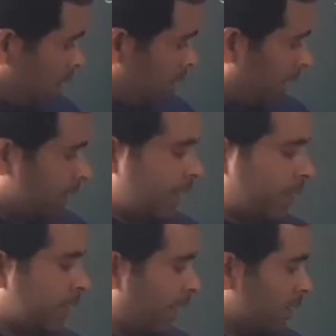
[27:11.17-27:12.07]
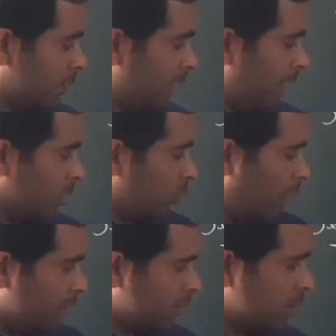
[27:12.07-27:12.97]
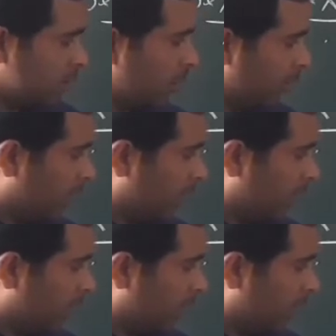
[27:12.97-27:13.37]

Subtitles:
that is XX, XY system,